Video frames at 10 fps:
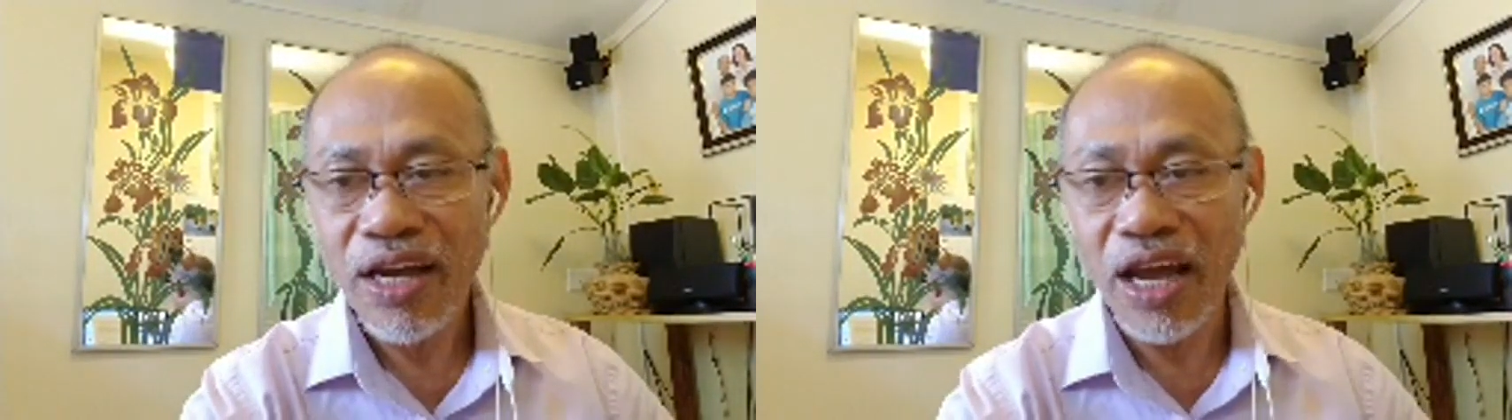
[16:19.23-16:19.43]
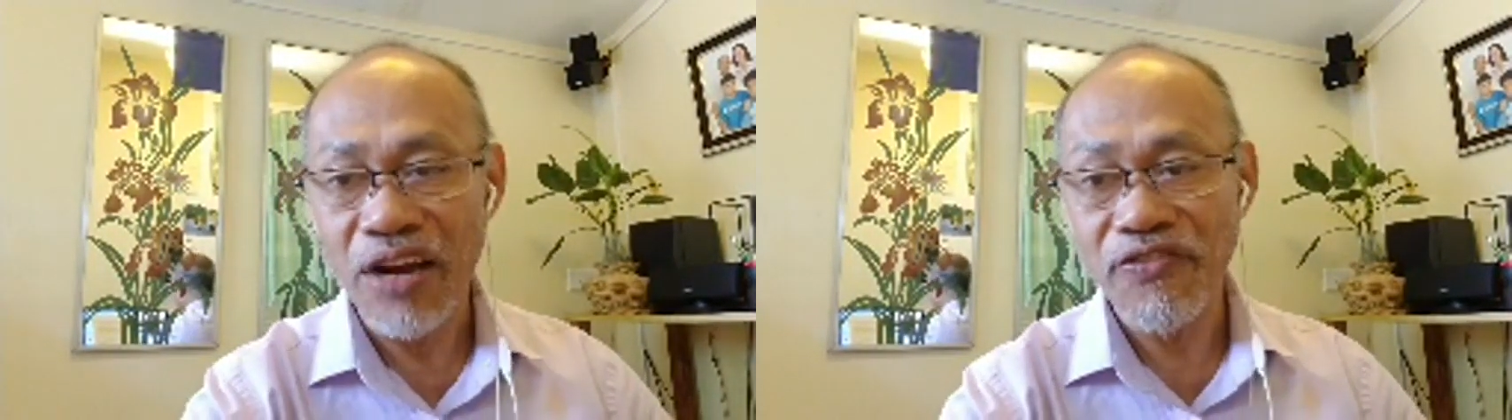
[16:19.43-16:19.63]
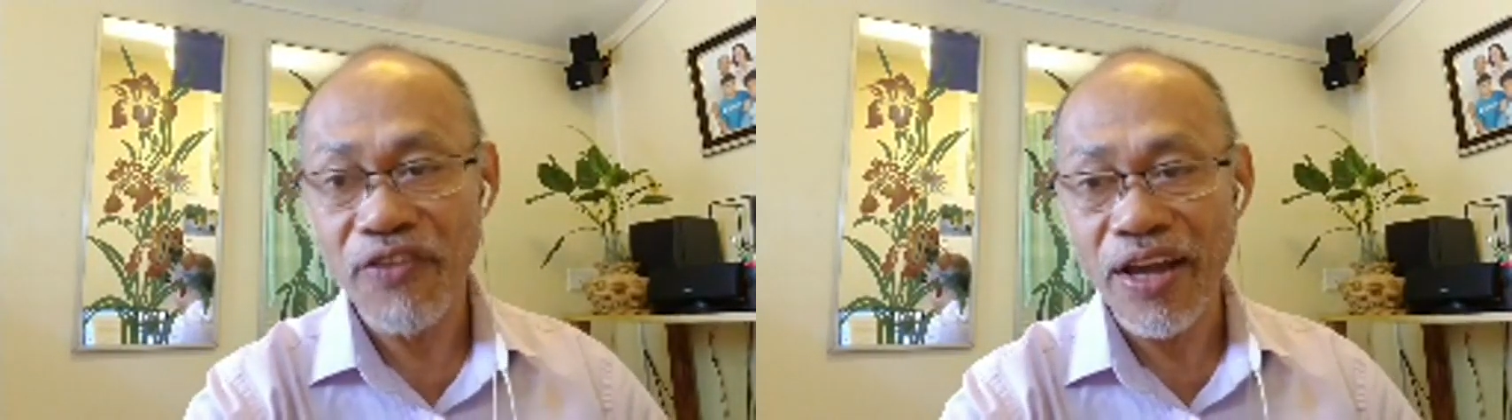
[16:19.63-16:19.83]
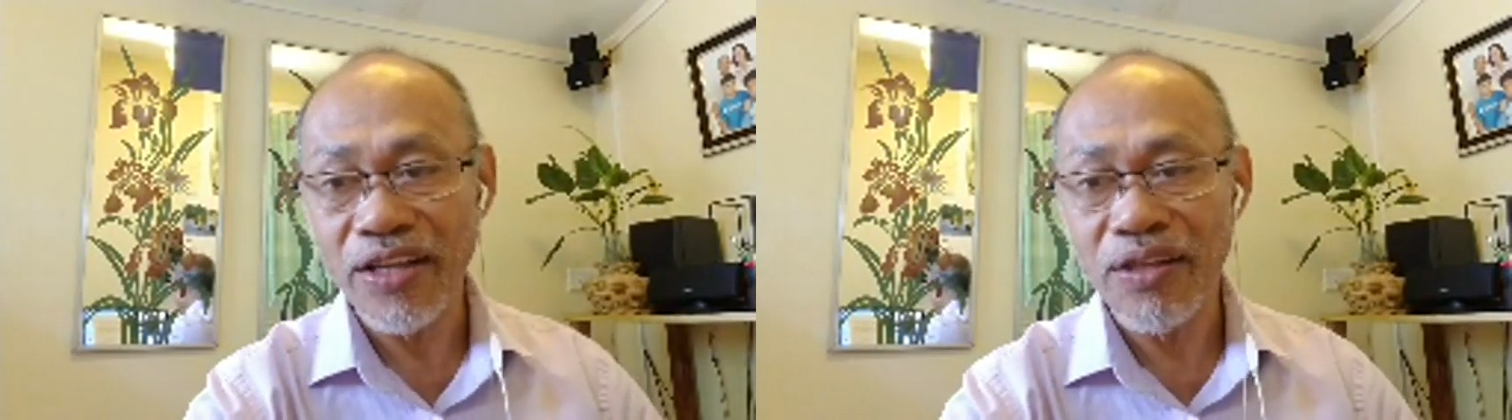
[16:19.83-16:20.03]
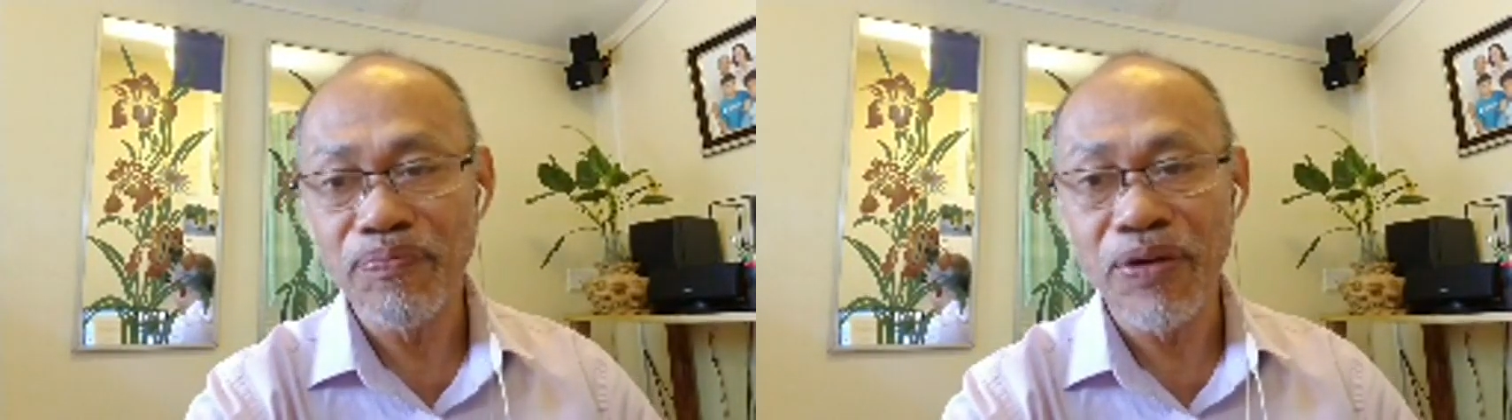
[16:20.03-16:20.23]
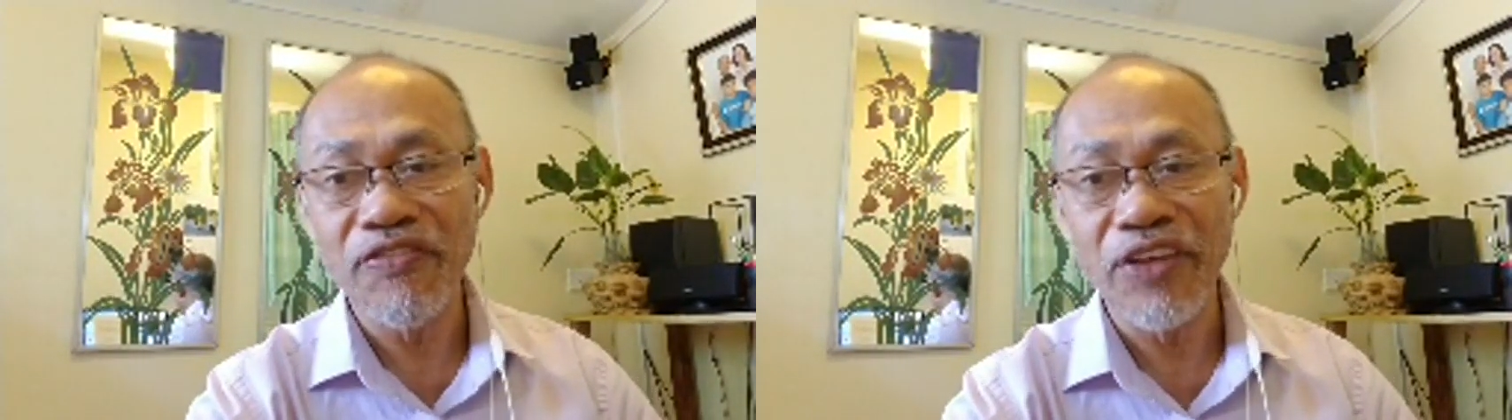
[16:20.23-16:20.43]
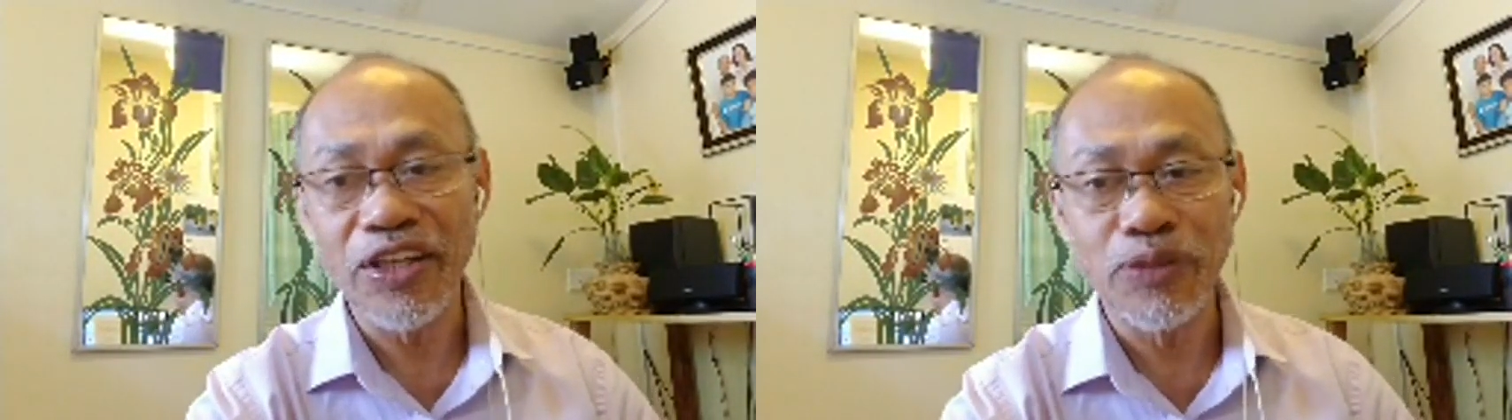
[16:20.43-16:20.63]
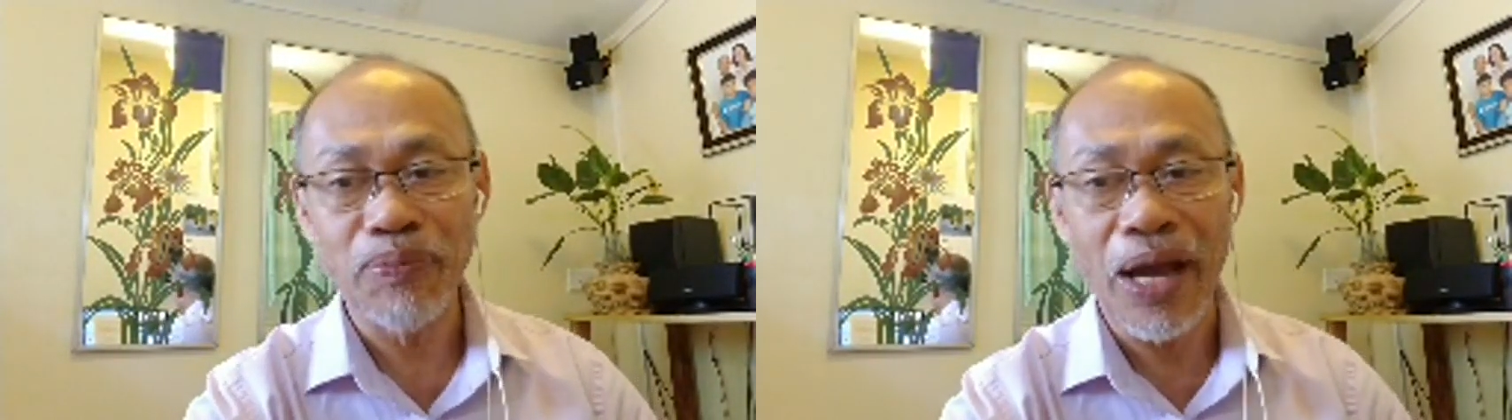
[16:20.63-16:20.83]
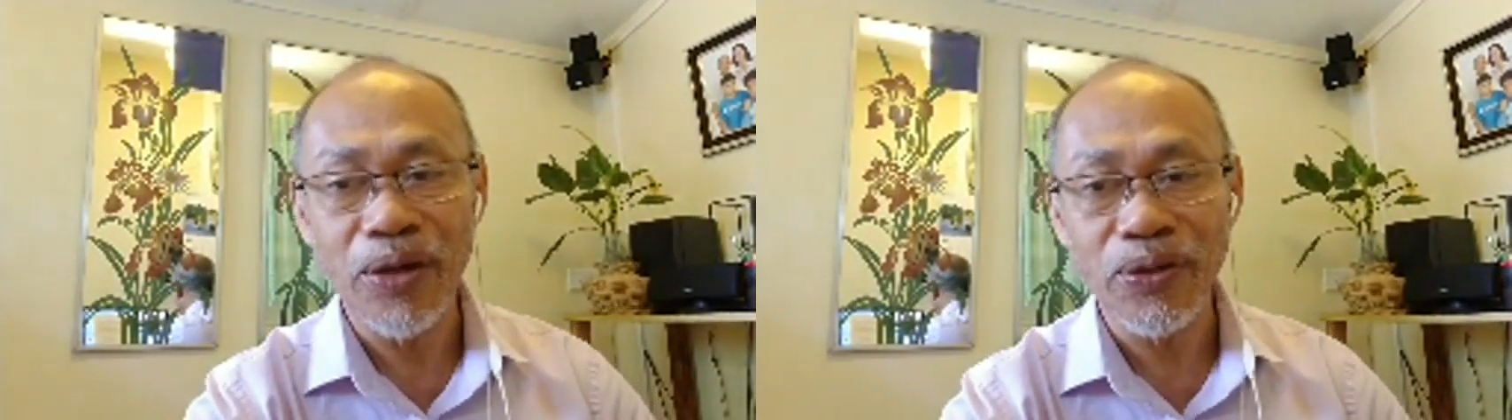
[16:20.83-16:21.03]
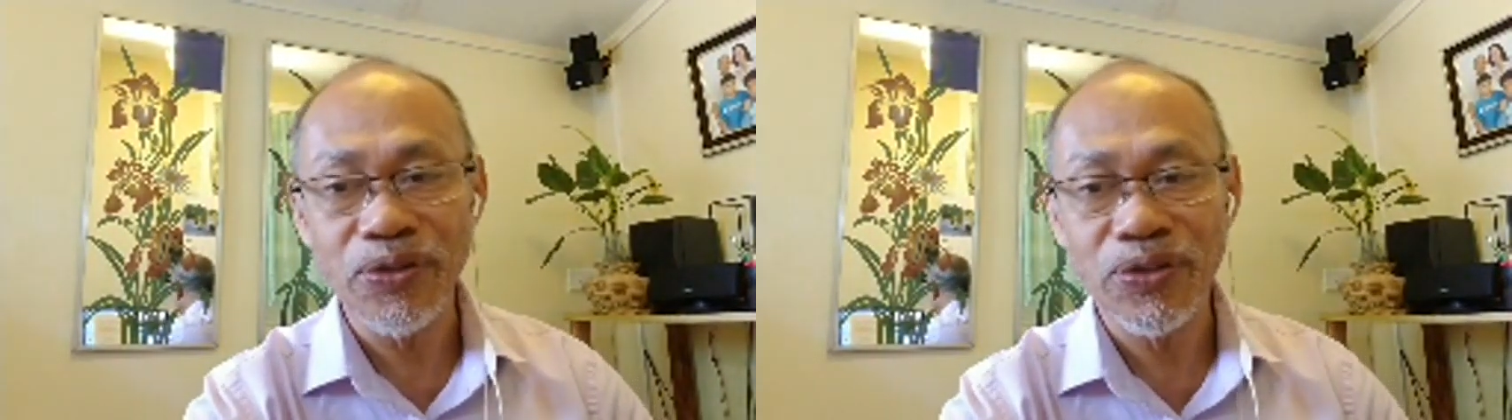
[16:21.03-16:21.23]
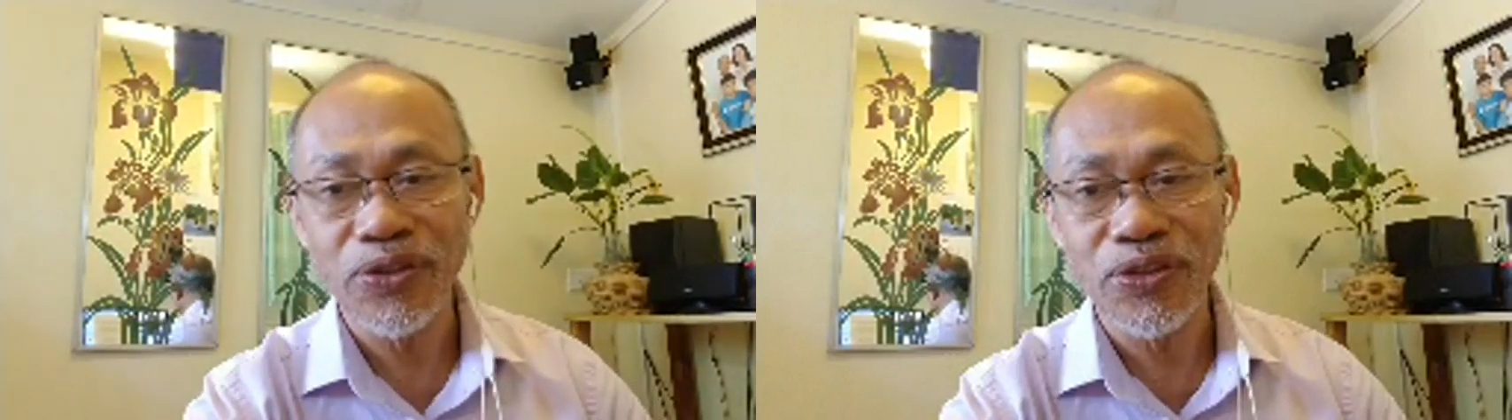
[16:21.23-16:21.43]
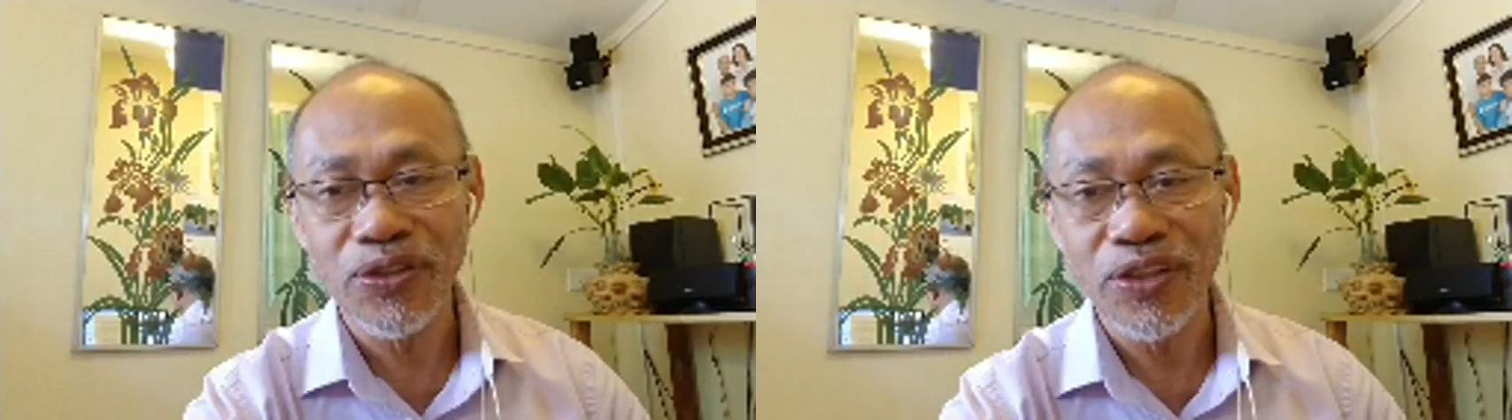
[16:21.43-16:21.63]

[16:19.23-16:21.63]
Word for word: I'll find the perfect spouse